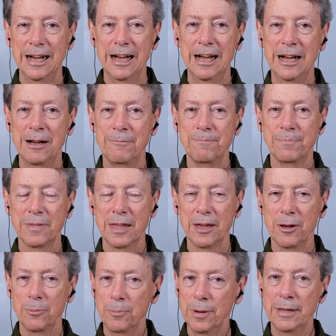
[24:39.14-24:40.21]
Um,
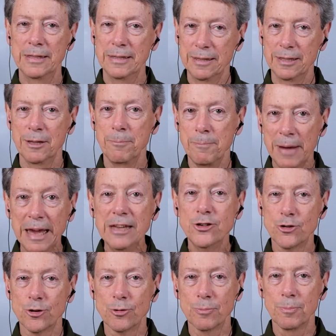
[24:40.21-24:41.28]
but the
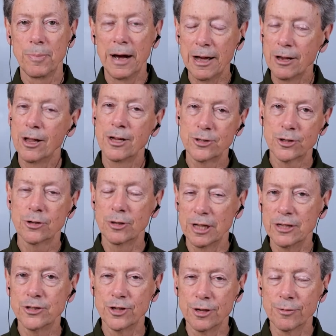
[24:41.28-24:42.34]
major biological
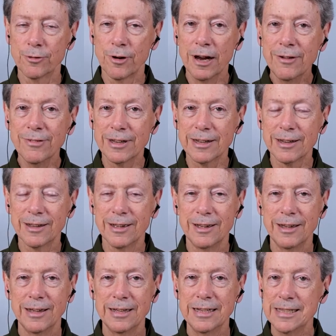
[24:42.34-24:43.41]
engine of craving
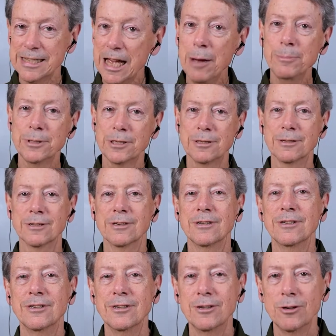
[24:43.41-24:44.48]
is absent
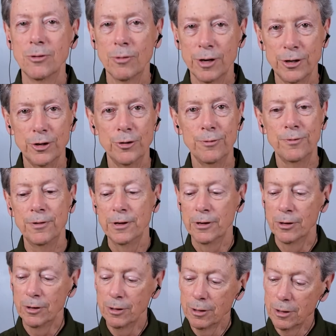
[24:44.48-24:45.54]
when you
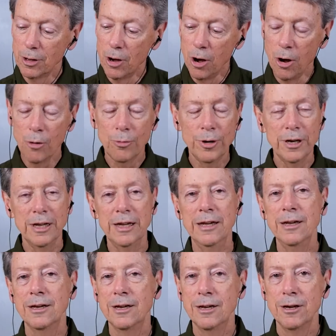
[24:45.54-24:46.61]
feel
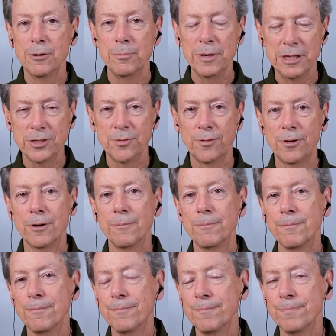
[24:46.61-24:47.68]
already peaceful,
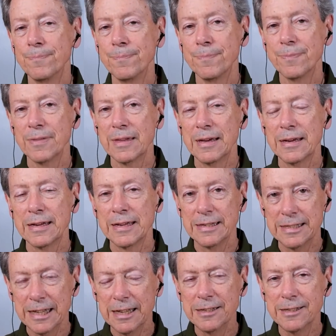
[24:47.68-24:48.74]

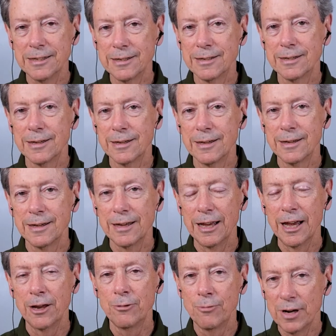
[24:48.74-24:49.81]
contented,
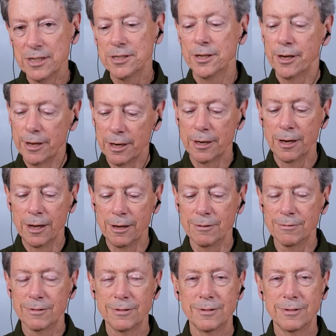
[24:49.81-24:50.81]
and rested in love.